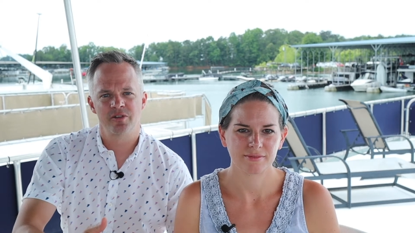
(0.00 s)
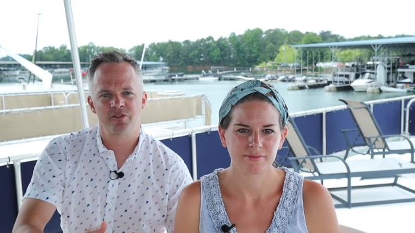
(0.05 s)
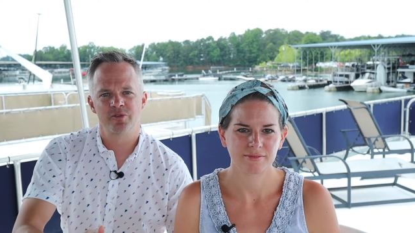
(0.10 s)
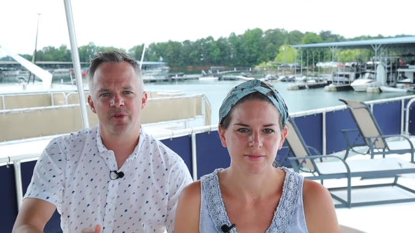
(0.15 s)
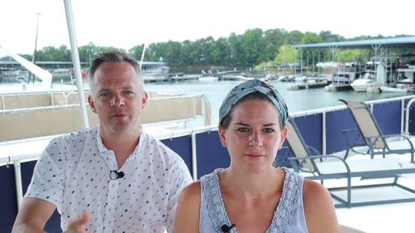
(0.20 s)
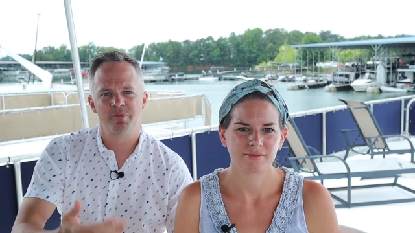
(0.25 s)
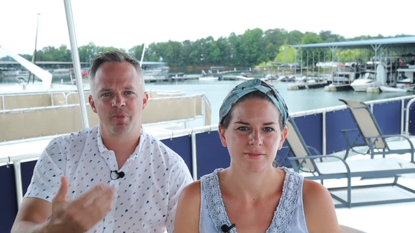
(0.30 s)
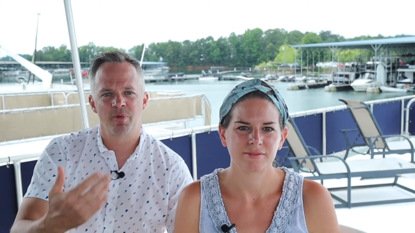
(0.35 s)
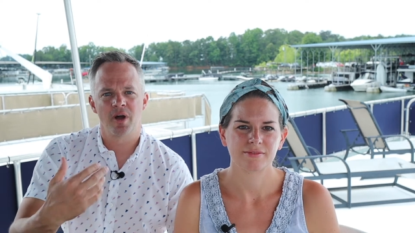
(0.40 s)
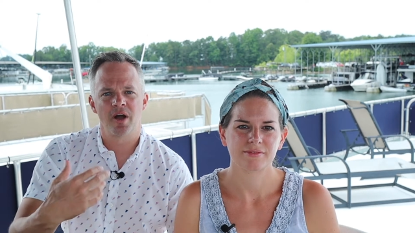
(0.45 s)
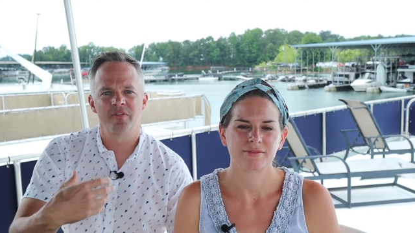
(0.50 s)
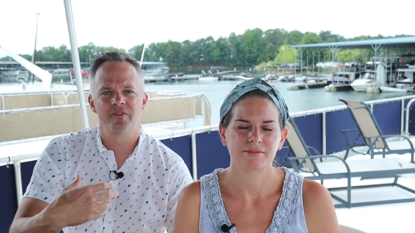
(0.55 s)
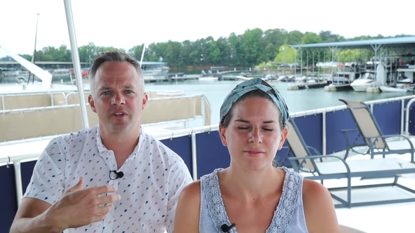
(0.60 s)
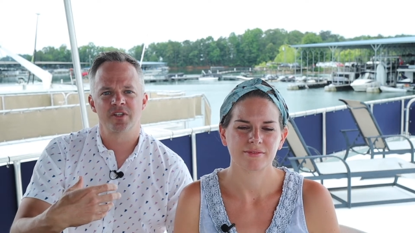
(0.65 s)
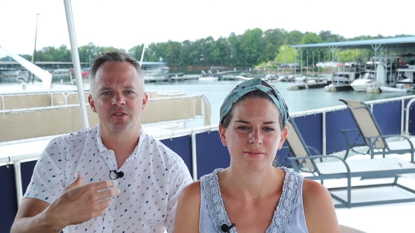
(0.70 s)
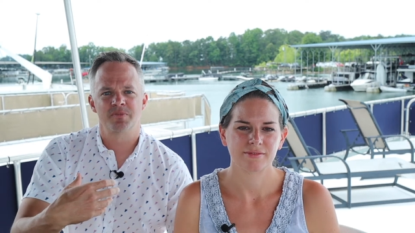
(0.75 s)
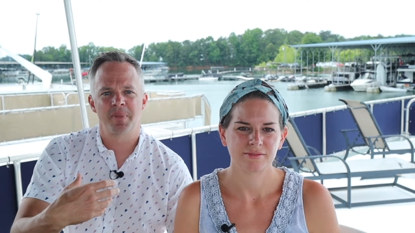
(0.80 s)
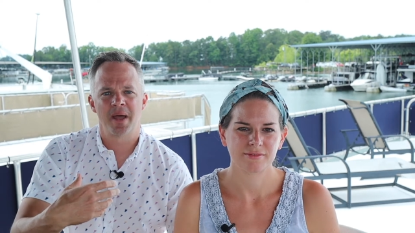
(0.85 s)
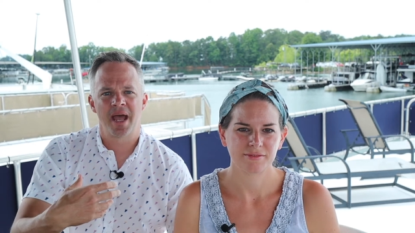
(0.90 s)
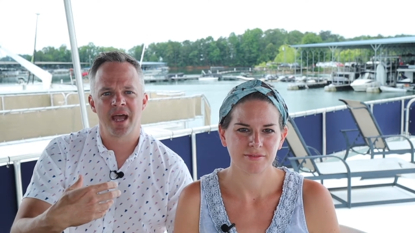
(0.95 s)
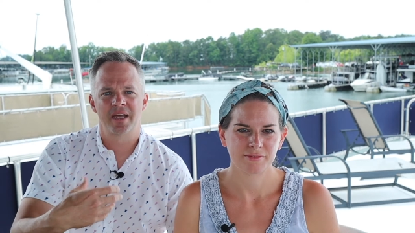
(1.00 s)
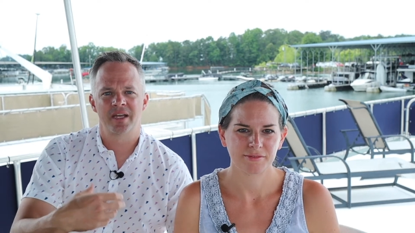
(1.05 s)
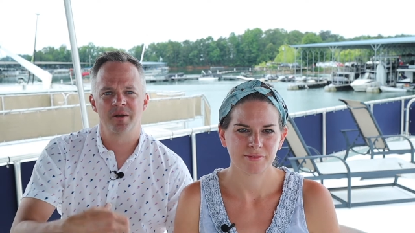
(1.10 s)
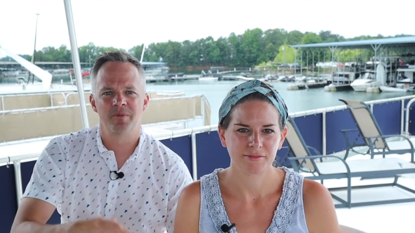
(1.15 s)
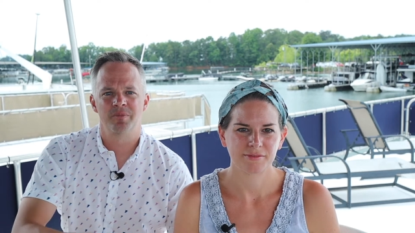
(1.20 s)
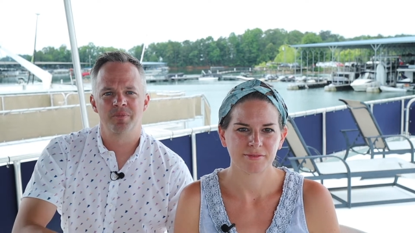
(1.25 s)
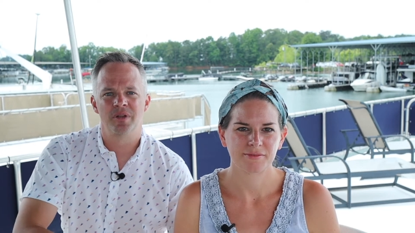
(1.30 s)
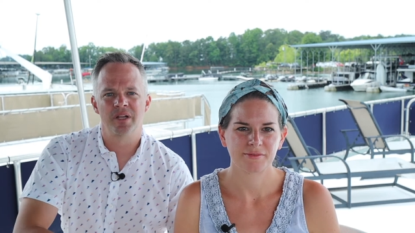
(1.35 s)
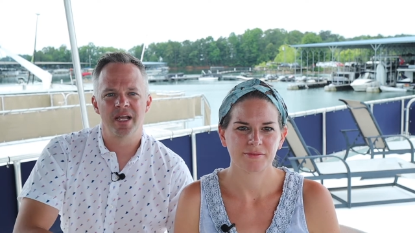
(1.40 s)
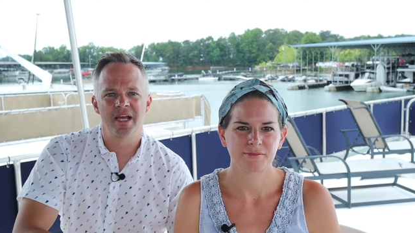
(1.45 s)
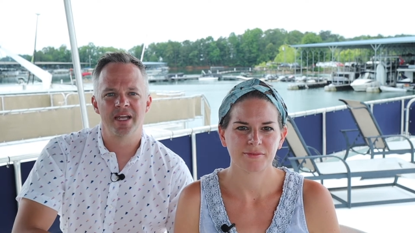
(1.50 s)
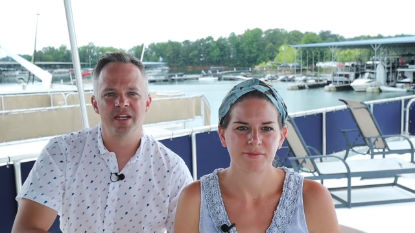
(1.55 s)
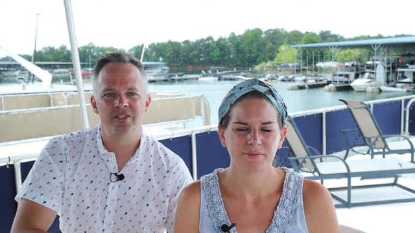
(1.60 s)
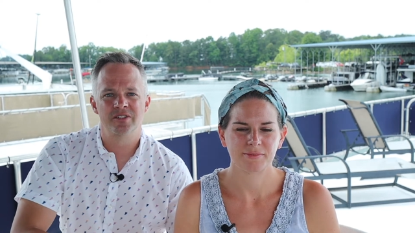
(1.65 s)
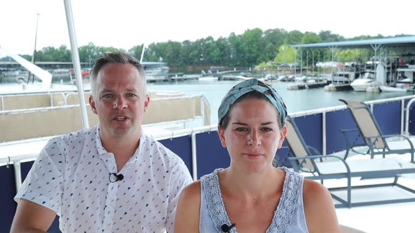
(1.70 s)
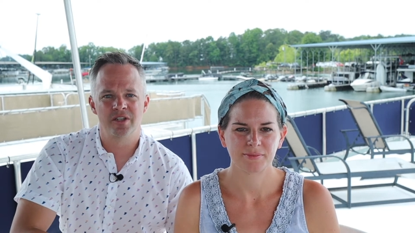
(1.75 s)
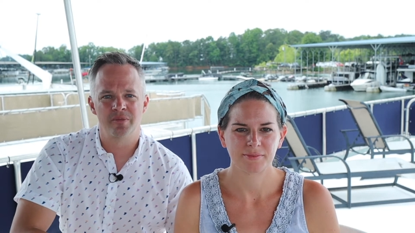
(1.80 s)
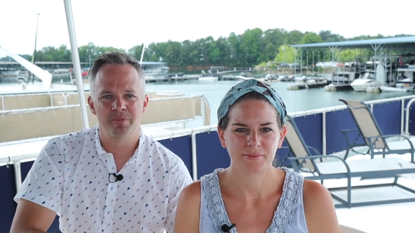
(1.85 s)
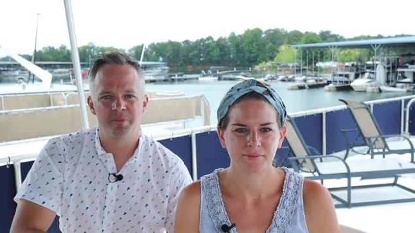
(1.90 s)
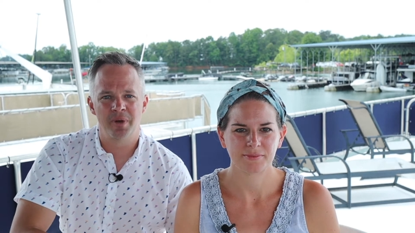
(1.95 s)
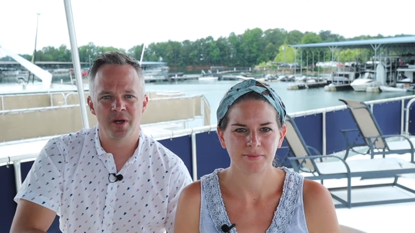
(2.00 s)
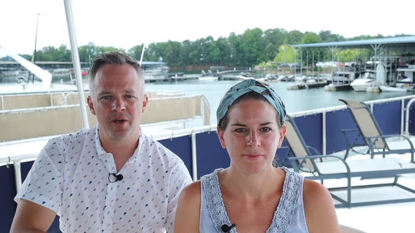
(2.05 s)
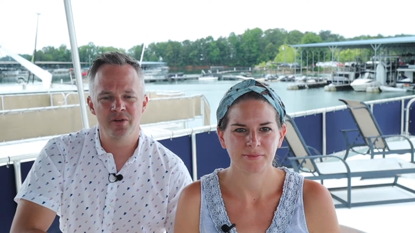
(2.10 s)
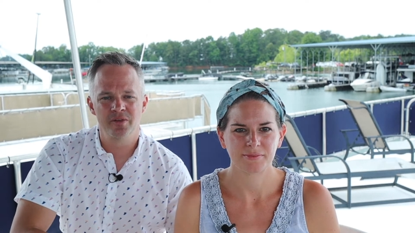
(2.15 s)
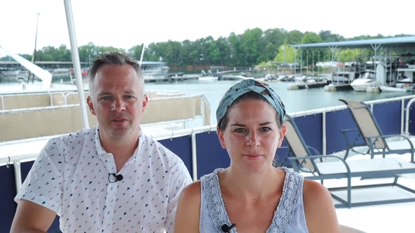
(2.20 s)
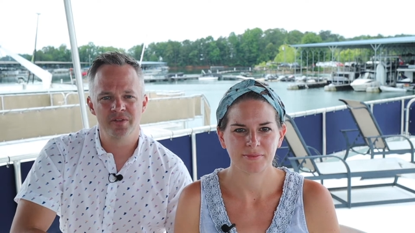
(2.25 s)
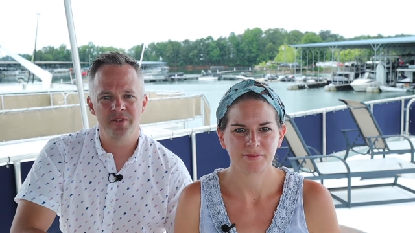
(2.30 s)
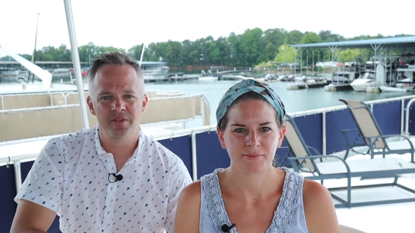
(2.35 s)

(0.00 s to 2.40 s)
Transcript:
Speaker 1: is we brought this Pack-N-Play to the boat,